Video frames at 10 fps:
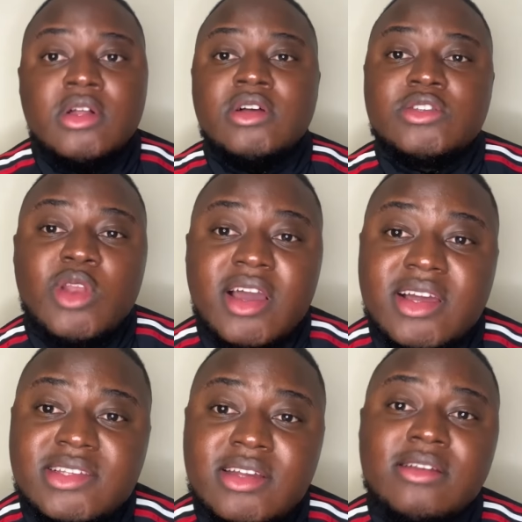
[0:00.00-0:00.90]
So like I
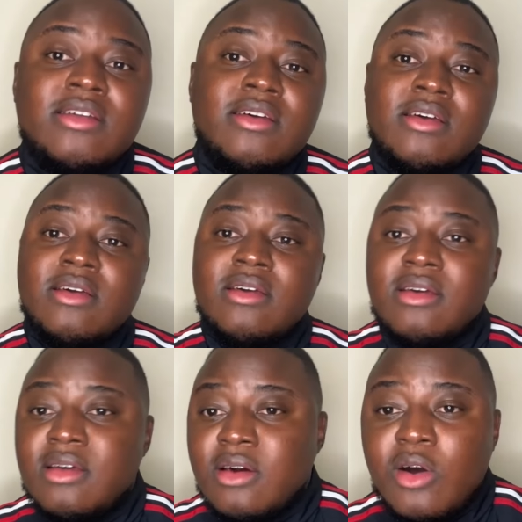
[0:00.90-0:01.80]
said,
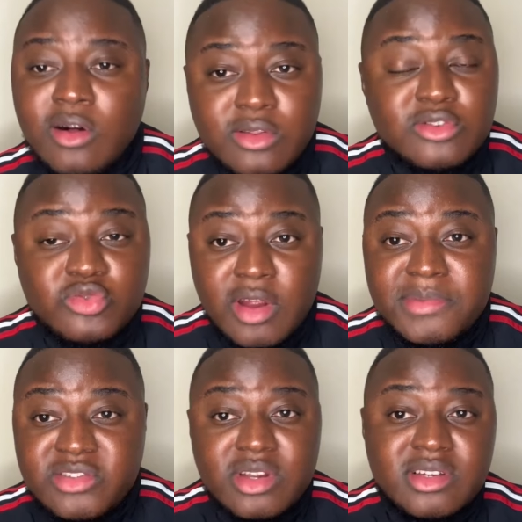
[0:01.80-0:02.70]
all those
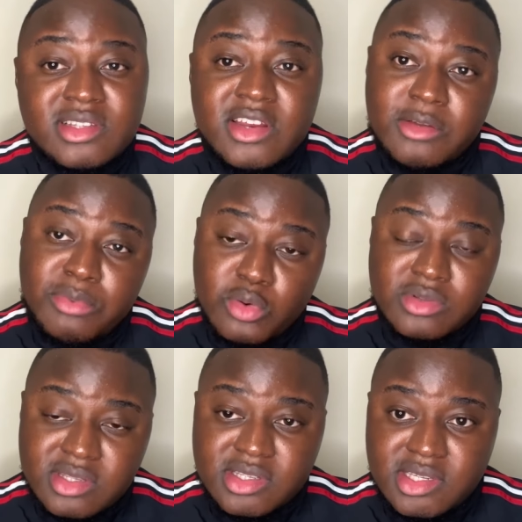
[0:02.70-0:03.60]
rubbish records that he broke
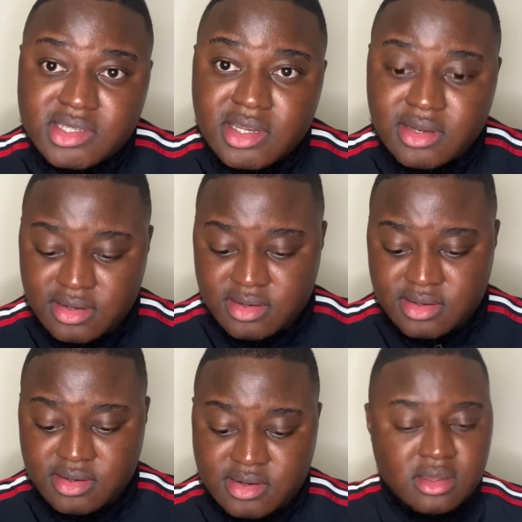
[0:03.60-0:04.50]
this season,
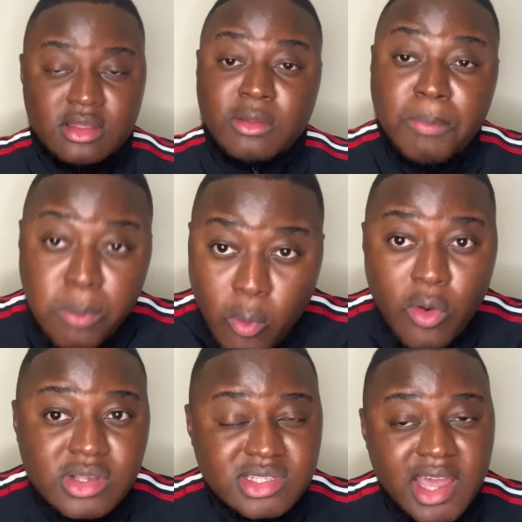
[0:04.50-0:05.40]
the
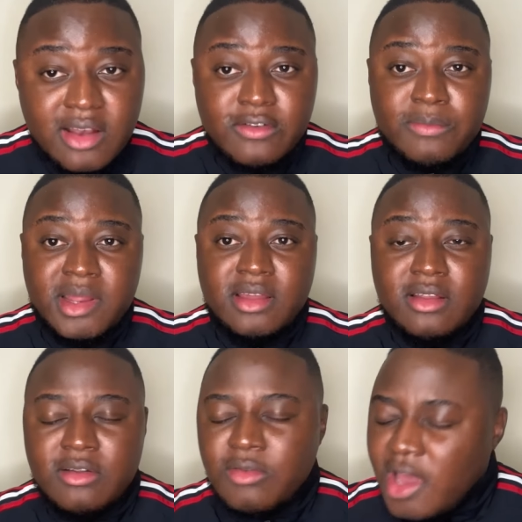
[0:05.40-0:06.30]
poor style of play,
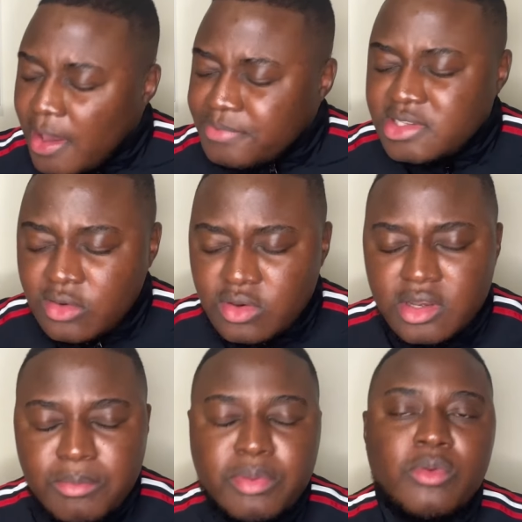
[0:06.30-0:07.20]
the absolutely
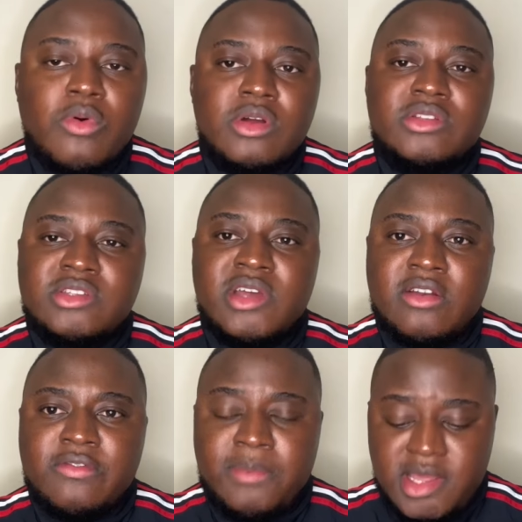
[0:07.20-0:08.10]
poor style
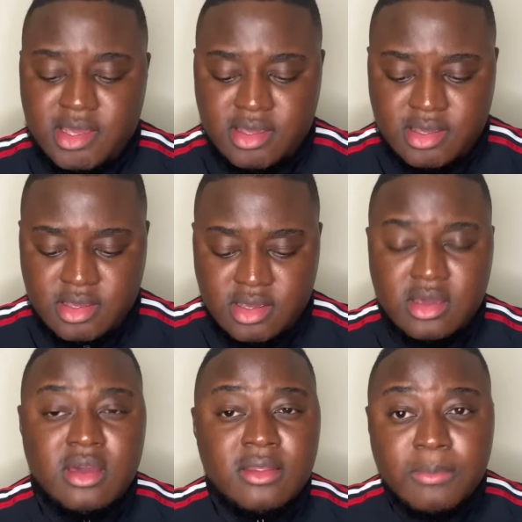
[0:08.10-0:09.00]
of play,
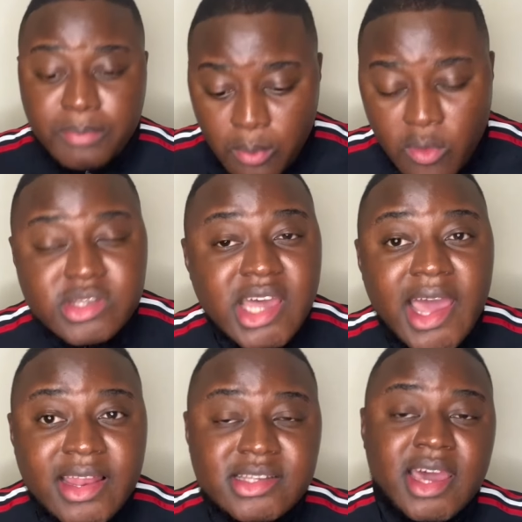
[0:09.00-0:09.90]
poor
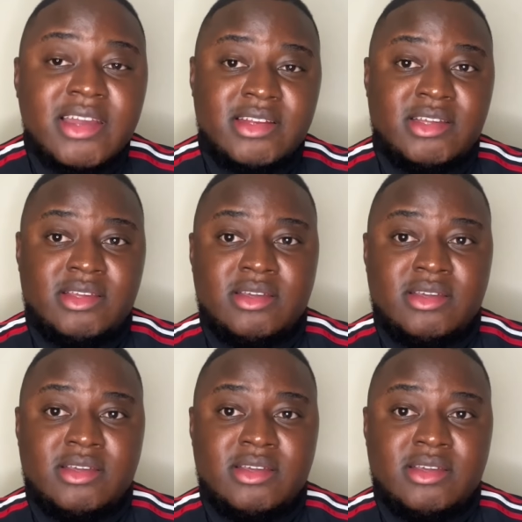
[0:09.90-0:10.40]
talent ID,